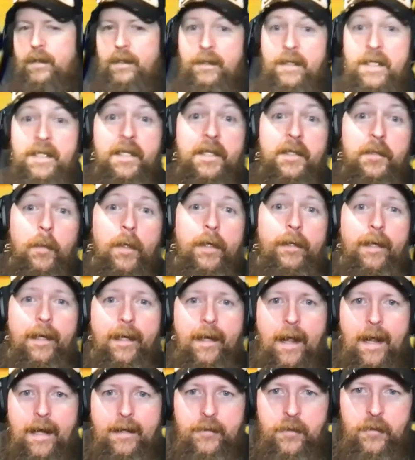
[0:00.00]
and this is one
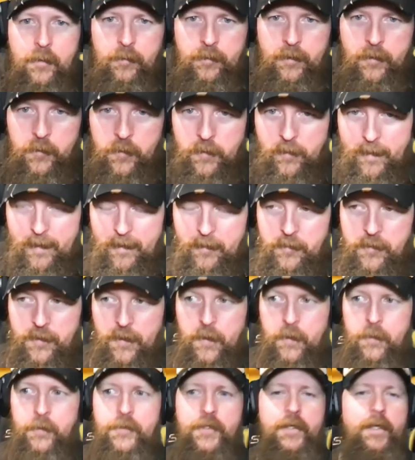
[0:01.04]
like I don't usually
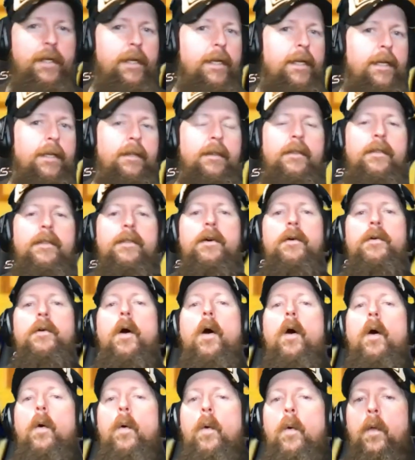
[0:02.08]
indulge in the
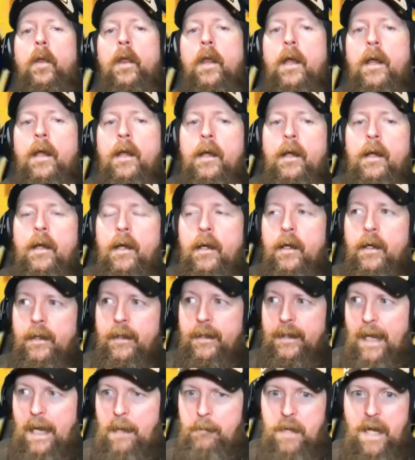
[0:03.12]
whole.
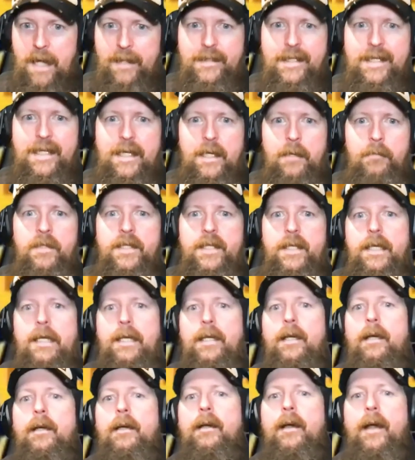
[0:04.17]
I'm not TMZ.
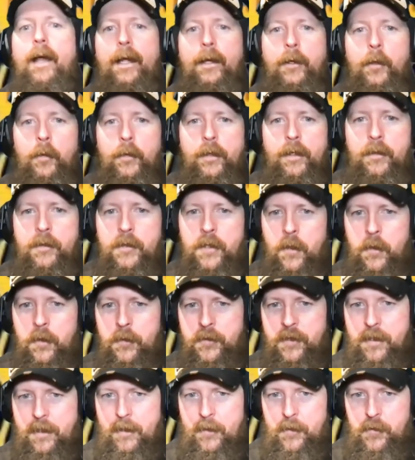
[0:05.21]
I don't
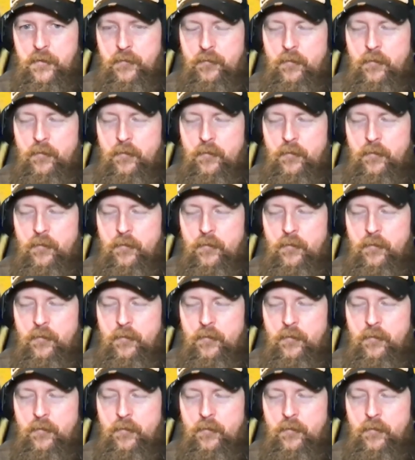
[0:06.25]
indulge in the